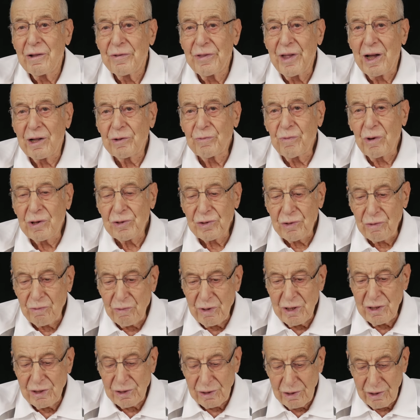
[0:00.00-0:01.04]
that was the
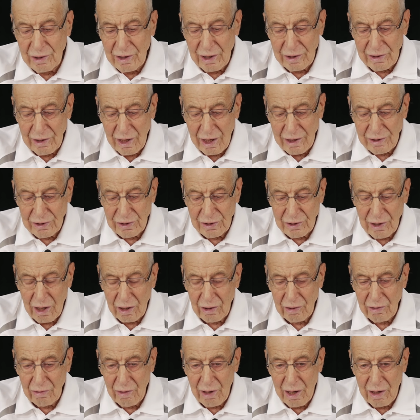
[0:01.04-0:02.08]
reason that I
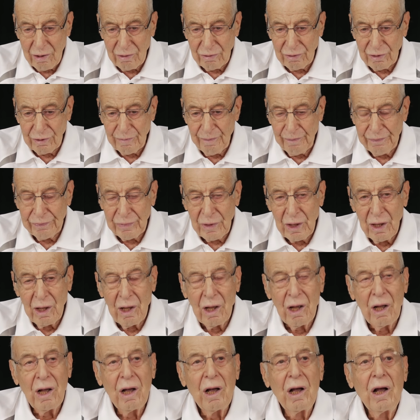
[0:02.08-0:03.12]
stuck around.
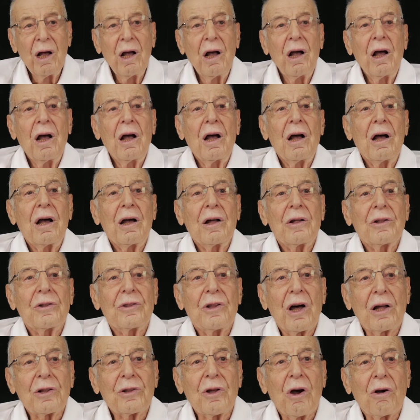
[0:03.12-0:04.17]

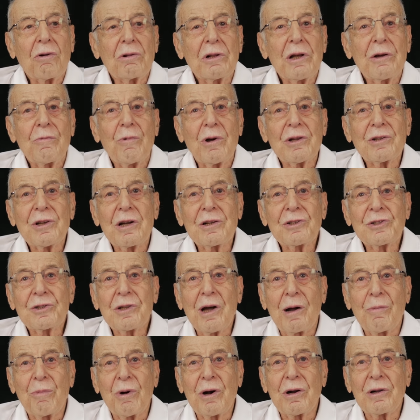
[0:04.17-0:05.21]
Not only was I
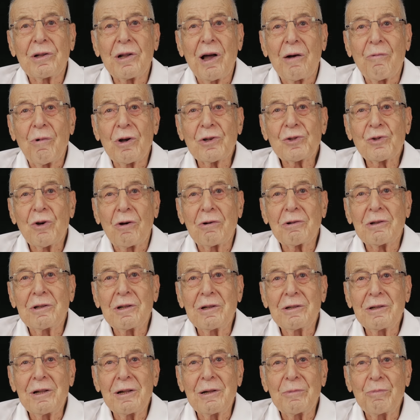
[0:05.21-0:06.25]
stubborn, I was only
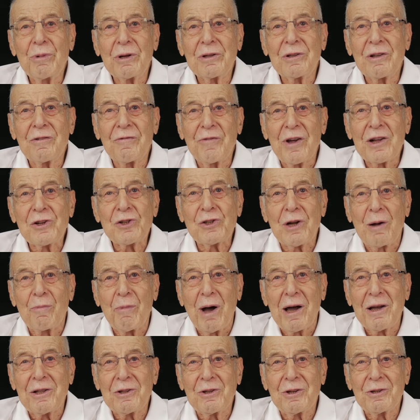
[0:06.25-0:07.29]
a little bit
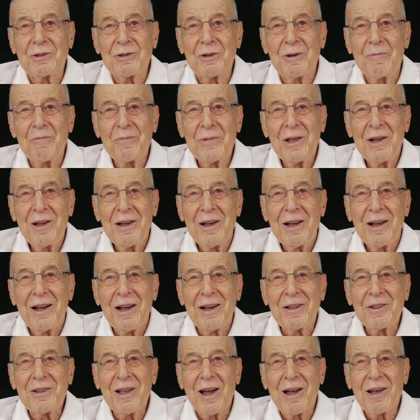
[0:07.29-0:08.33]
adventure-minded,
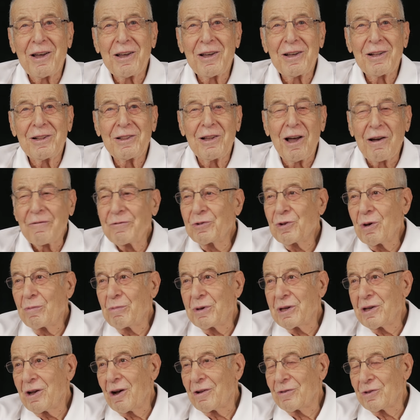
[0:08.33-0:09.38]
and I loved to
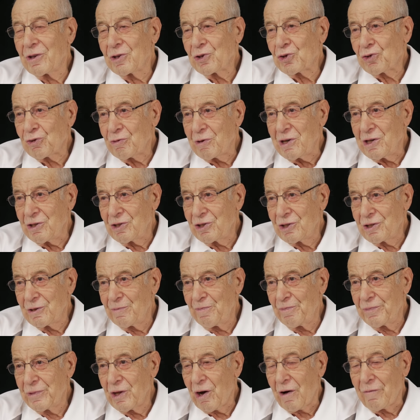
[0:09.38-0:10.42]
be on the streets
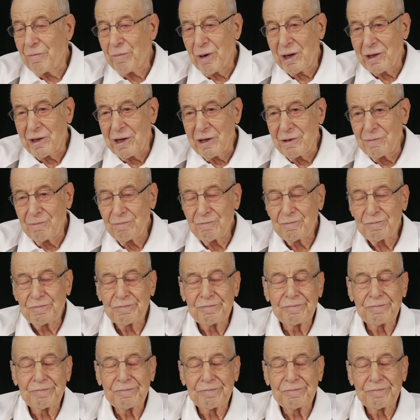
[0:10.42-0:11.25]
of Berlin.